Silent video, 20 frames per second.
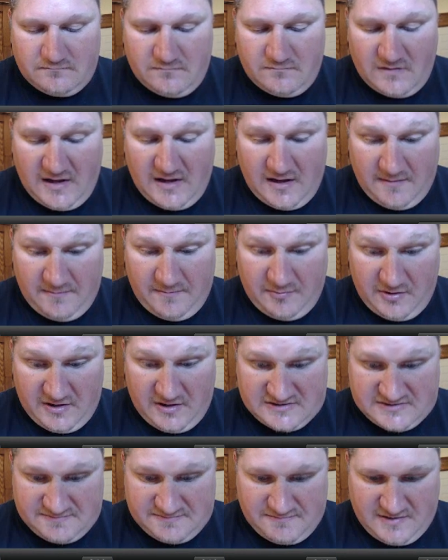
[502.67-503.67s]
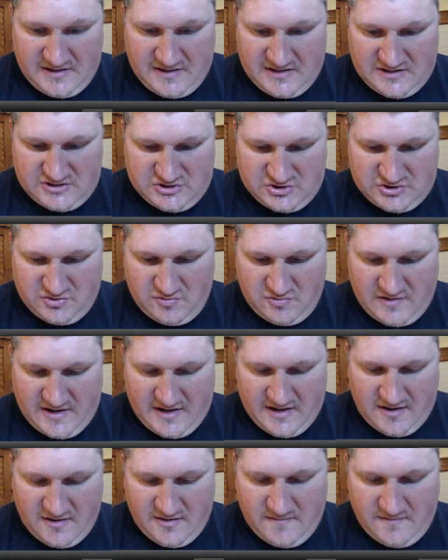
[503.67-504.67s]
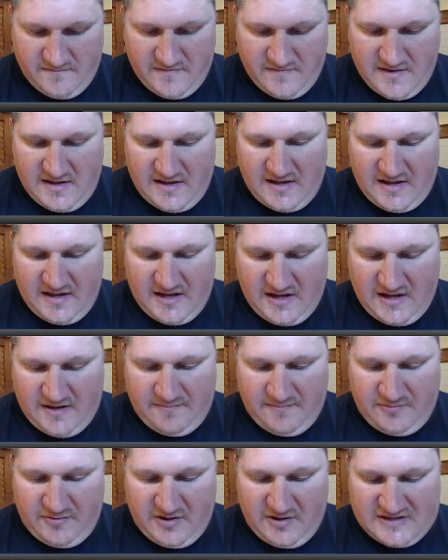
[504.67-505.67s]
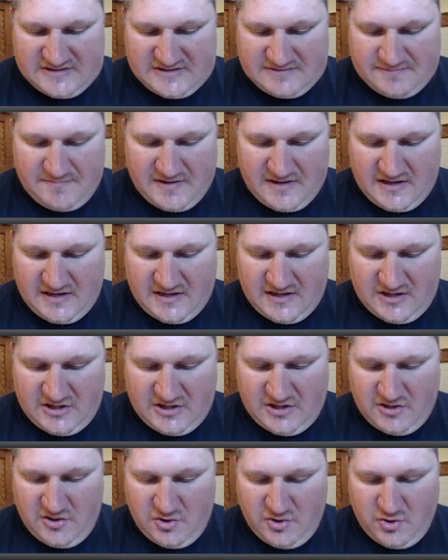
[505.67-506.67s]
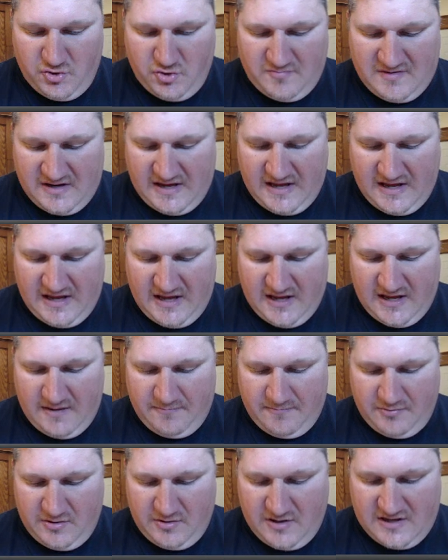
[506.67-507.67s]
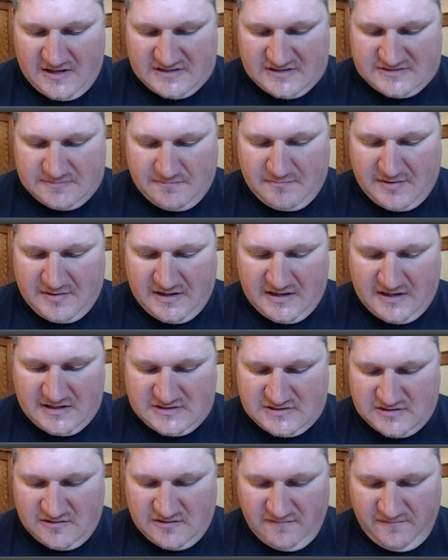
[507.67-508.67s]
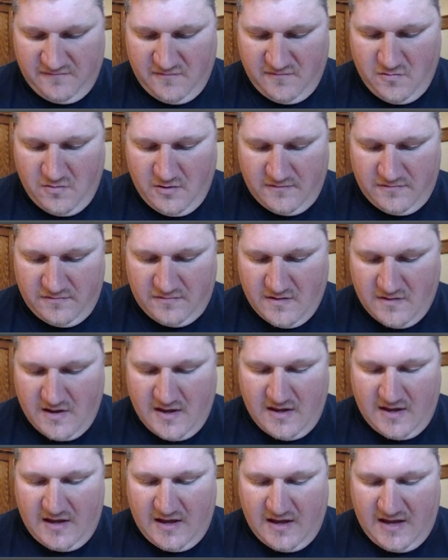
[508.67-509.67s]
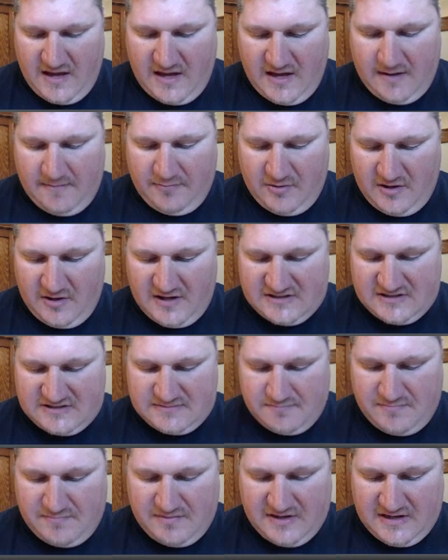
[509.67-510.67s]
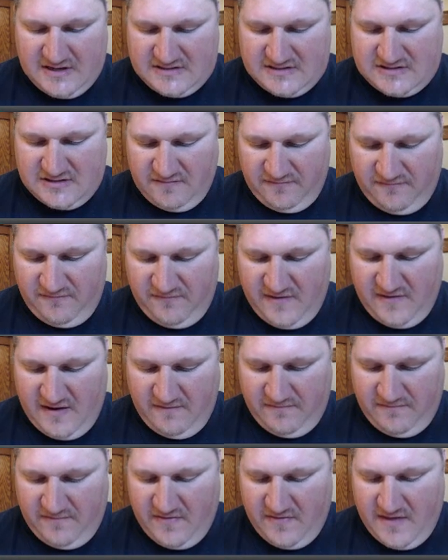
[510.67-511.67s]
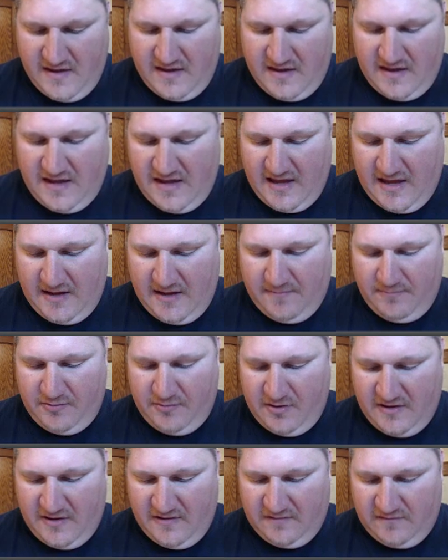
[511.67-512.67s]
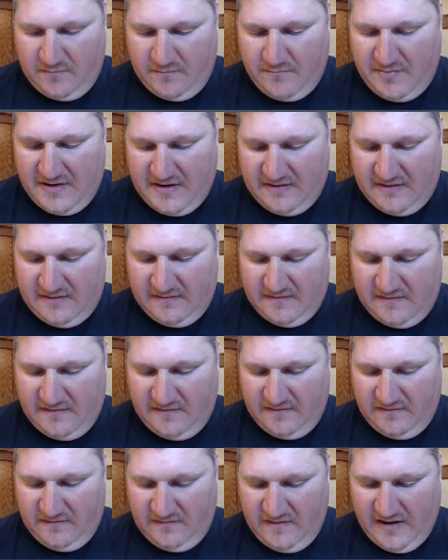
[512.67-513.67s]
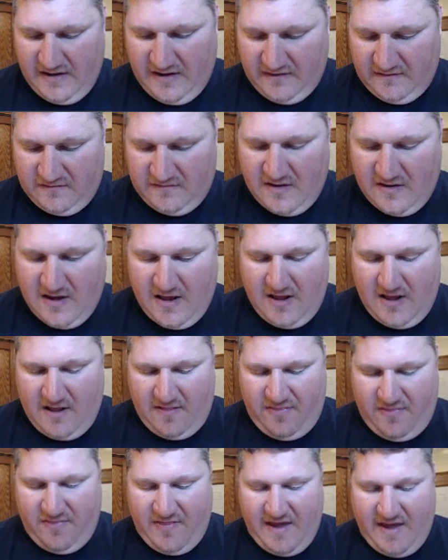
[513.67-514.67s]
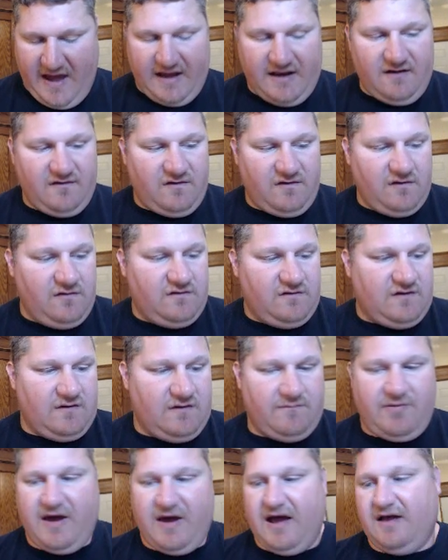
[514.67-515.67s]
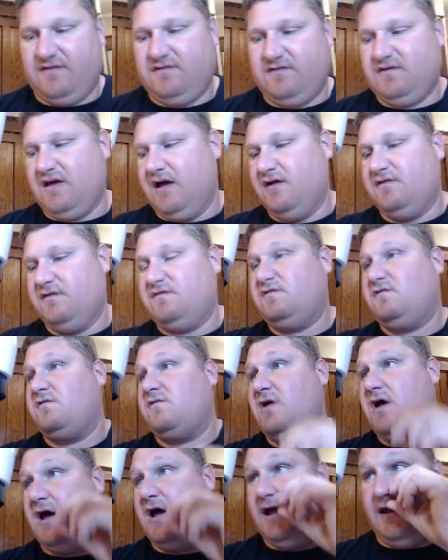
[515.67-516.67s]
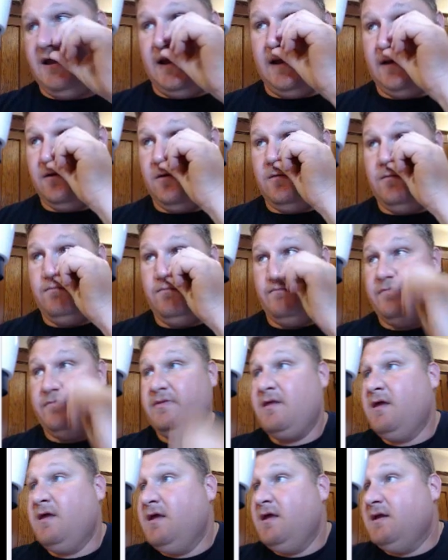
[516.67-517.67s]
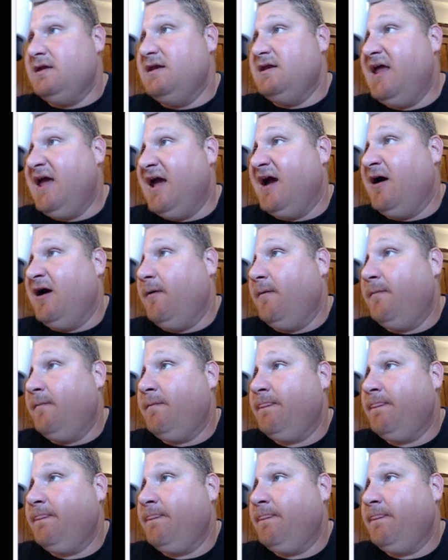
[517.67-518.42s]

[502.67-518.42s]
a plus b squared, a plus b cubed, a plus b to the 4th, a plus b to the 5th, a plus b to the 6th. That is using Pascal's triangle. Now,